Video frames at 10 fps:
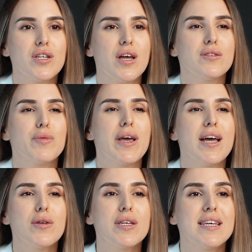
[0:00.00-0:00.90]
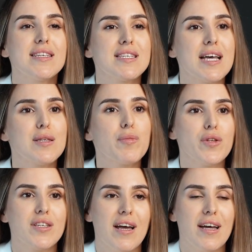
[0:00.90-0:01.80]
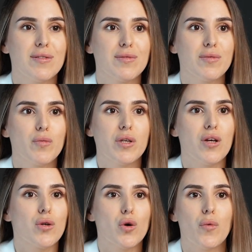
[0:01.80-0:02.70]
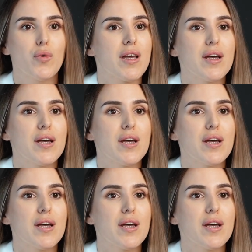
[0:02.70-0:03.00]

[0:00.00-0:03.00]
you have to pay at least 10% when you incorporate,